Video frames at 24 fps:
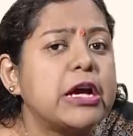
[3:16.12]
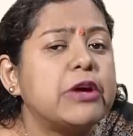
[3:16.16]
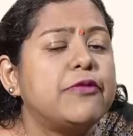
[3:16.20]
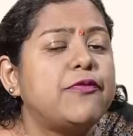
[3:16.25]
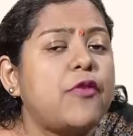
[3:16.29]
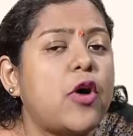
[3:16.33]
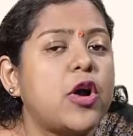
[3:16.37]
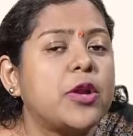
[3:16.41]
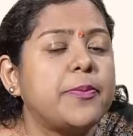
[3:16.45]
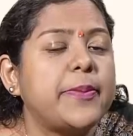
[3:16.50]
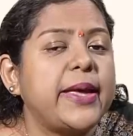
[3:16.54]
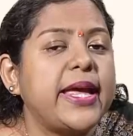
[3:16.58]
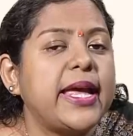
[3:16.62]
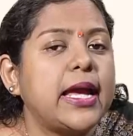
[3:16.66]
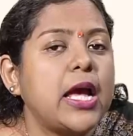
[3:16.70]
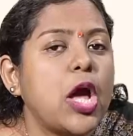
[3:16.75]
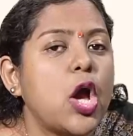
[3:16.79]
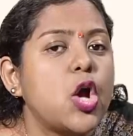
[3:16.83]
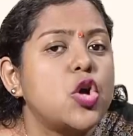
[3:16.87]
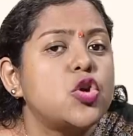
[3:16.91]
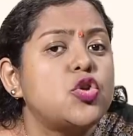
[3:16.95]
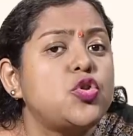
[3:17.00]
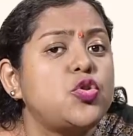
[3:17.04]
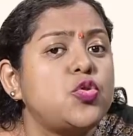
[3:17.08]
for being
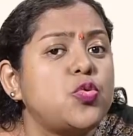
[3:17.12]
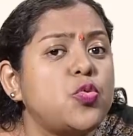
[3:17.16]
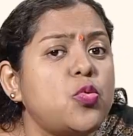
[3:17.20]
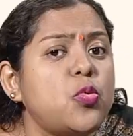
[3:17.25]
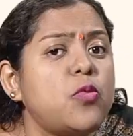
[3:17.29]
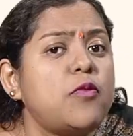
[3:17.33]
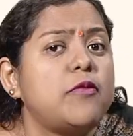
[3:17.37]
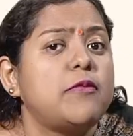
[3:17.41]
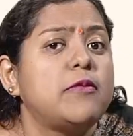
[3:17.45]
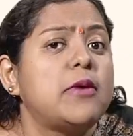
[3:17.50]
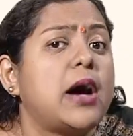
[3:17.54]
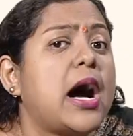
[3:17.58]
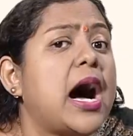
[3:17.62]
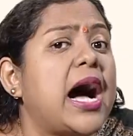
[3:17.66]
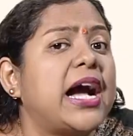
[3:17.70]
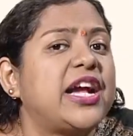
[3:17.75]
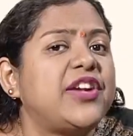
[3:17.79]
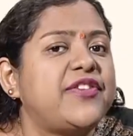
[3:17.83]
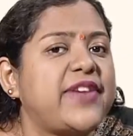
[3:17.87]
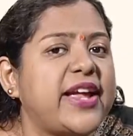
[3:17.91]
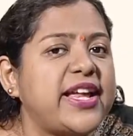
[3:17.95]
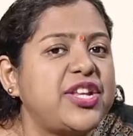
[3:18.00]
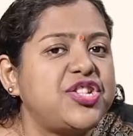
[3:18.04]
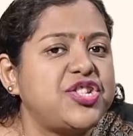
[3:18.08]
too
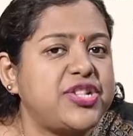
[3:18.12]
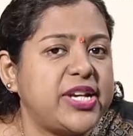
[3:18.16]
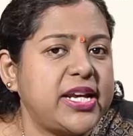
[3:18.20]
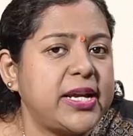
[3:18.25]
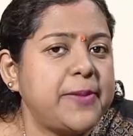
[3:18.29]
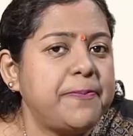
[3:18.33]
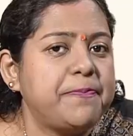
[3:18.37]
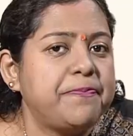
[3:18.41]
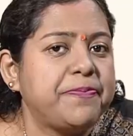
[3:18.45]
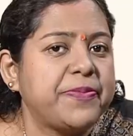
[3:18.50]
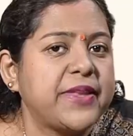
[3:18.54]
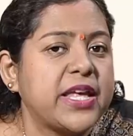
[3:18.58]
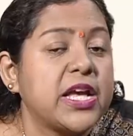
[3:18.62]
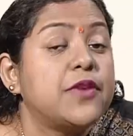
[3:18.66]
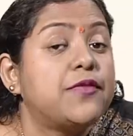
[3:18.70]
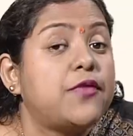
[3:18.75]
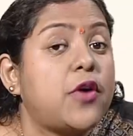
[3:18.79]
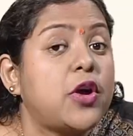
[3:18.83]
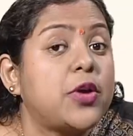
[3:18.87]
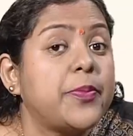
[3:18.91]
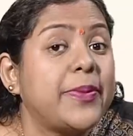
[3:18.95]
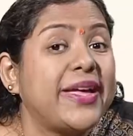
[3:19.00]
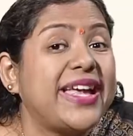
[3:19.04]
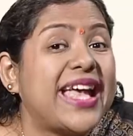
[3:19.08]
high-ranging,
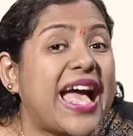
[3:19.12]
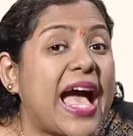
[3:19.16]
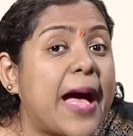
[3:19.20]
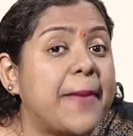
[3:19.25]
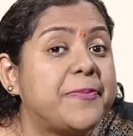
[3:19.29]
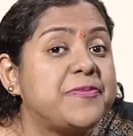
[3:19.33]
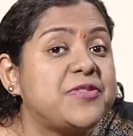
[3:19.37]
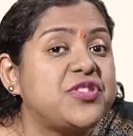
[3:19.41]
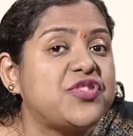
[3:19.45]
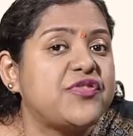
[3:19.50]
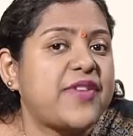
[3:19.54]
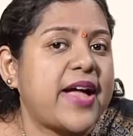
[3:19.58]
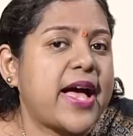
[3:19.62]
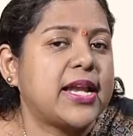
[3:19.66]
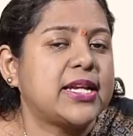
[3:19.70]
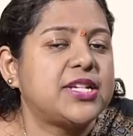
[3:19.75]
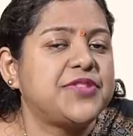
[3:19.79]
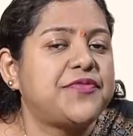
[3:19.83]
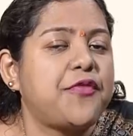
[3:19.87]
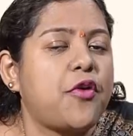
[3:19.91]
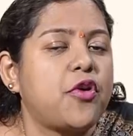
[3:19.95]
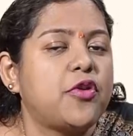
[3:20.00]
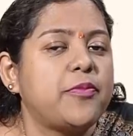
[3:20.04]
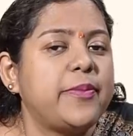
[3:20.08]
for being
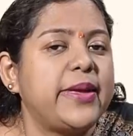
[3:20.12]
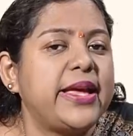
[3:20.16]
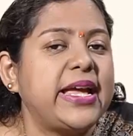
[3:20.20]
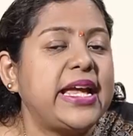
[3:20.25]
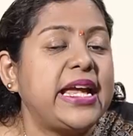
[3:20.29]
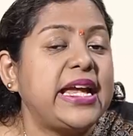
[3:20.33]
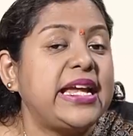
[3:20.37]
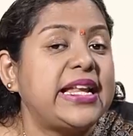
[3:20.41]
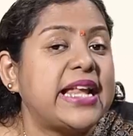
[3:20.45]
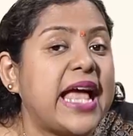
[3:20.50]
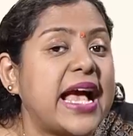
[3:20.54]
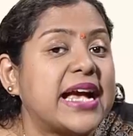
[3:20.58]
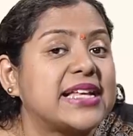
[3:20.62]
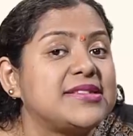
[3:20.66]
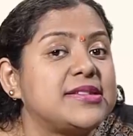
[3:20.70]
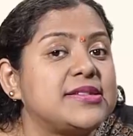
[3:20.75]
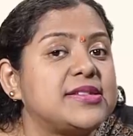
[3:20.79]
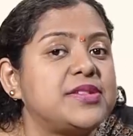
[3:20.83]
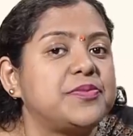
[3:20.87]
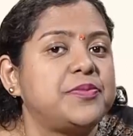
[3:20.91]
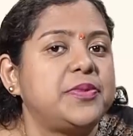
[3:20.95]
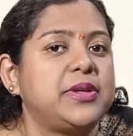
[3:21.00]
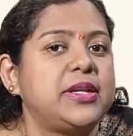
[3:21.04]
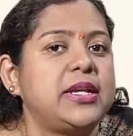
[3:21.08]
abstract, for being
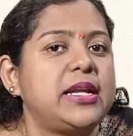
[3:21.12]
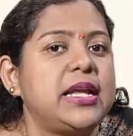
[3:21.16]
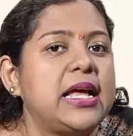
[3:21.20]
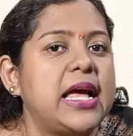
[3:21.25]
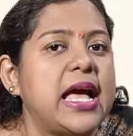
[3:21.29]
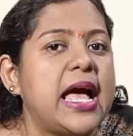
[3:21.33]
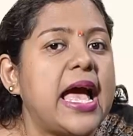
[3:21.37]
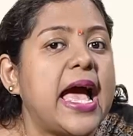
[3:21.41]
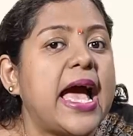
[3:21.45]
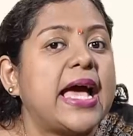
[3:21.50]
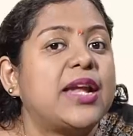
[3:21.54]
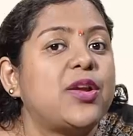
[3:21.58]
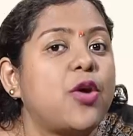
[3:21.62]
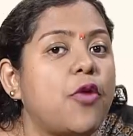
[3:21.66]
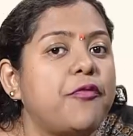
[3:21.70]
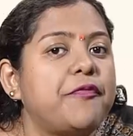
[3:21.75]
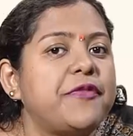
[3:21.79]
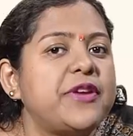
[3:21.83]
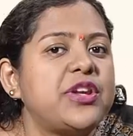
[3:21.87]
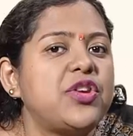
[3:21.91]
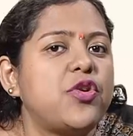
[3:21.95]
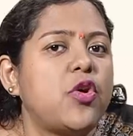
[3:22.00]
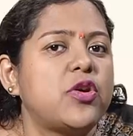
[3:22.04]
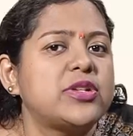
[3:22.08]
inaccessible, and
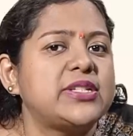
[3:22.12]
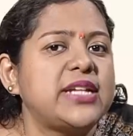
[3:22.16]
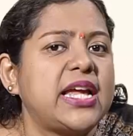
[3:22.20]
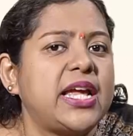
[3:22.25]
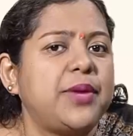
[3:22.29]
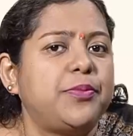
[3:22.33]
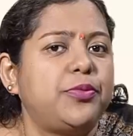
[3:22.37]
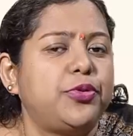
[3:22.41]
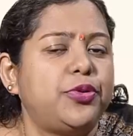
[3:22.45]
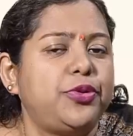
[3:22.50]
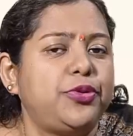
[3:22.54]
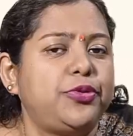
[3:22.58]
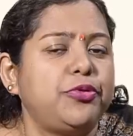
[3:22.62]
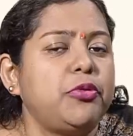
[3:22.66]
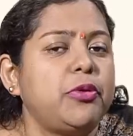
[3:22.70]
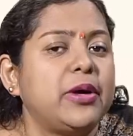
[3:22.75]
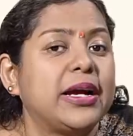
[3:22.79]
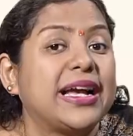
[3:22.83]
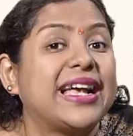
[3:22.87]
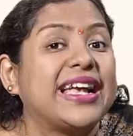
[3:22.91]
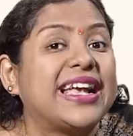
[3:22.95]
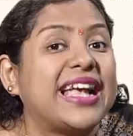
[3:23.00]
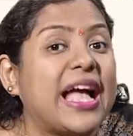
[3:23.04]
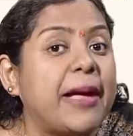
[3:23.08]
often not able to
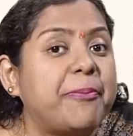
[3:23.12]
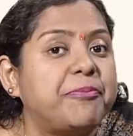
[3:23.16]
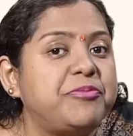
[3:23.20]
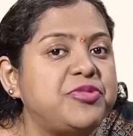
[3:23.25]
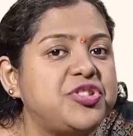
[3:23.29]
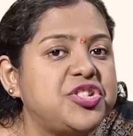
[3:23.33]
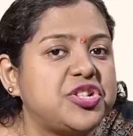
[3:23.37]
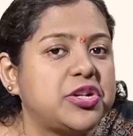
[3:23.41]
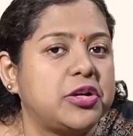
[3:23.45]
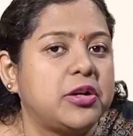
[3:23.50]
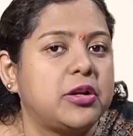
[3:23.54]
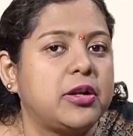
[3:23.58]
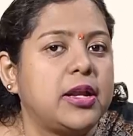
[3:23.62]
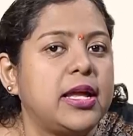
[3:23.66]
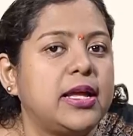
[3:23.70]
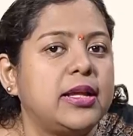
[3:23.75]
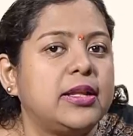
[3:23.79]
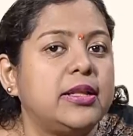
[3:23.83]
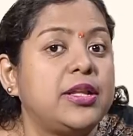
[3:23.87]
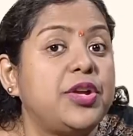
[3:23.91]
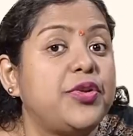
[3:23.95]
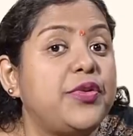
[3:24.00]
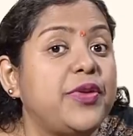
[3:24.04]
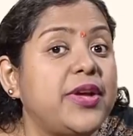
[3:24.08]
capture
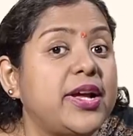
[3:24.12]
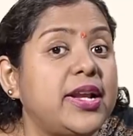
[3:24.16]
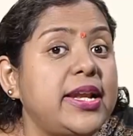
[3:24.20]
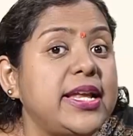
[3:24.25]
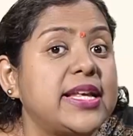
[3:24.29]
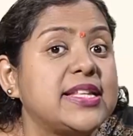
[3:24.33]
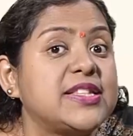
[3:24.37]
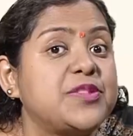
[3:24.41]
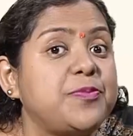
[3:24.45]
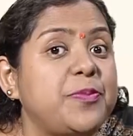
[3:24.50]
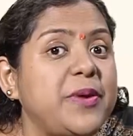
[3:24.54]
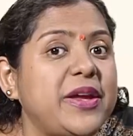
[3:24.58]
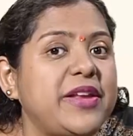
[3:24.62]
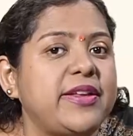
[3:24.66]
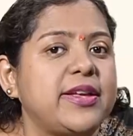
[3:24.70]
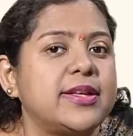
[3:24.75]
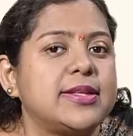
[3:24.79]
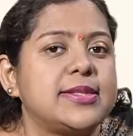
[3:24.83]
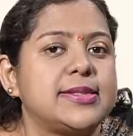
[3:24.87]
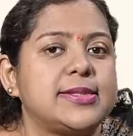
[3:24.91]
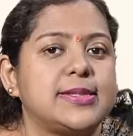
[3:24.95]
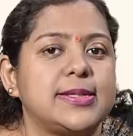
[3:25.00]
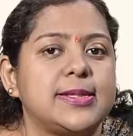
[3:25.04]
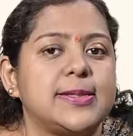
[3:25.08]
the real
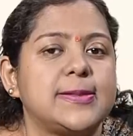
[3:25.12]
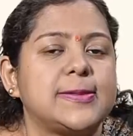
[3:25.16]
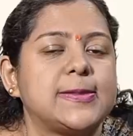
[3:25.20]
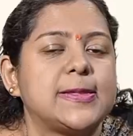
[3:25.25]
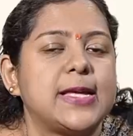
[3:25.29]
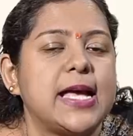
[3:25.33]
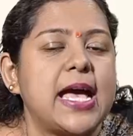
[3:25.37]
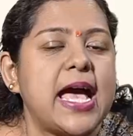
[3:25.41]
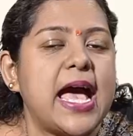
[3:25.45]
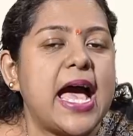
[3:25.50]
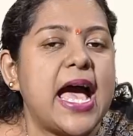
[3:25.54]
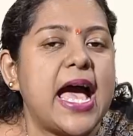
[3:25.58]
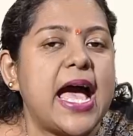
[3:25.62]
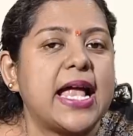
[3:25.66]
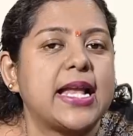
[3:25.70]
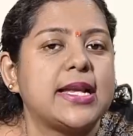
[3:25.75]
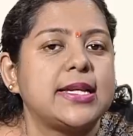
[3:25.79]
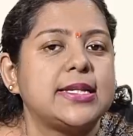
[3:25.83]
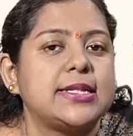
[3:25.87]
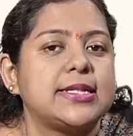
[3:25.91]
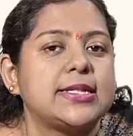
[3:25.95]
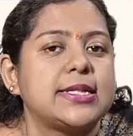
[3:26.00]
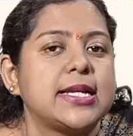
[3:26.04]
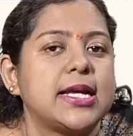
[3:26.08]
experiences
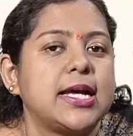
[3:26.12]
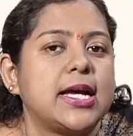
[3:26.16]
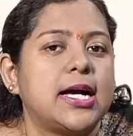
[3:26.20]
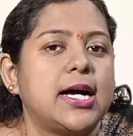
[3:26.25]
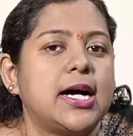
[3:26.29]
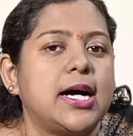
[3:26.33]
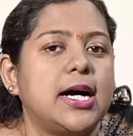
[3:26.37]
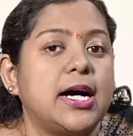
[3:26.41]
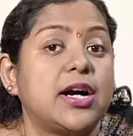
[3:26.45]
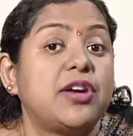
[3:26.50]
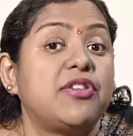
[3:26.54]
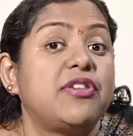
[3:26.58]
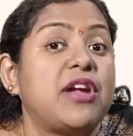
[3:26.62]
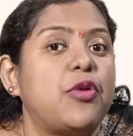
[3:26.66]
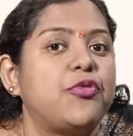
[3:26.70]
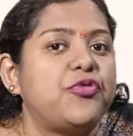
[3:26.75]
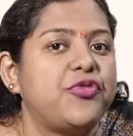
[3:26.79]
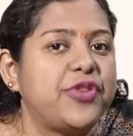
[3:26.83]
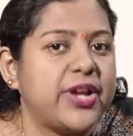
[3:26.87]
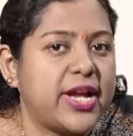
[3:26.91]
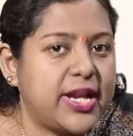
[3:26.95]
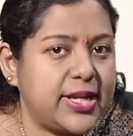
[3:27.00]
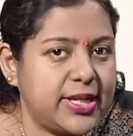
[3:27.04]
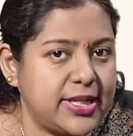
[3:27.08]
and
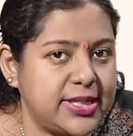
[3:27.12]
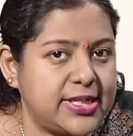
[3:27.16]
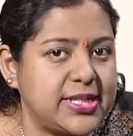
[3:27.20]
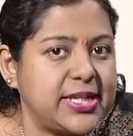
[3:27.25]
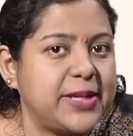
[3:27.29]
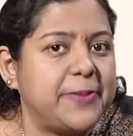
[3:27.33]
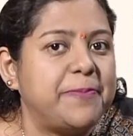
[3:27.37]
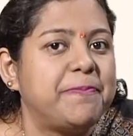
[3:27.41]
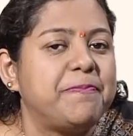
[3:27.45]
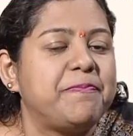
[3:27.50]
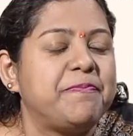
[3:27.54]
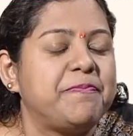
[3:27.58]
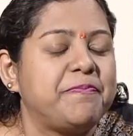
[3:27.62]
ground reality.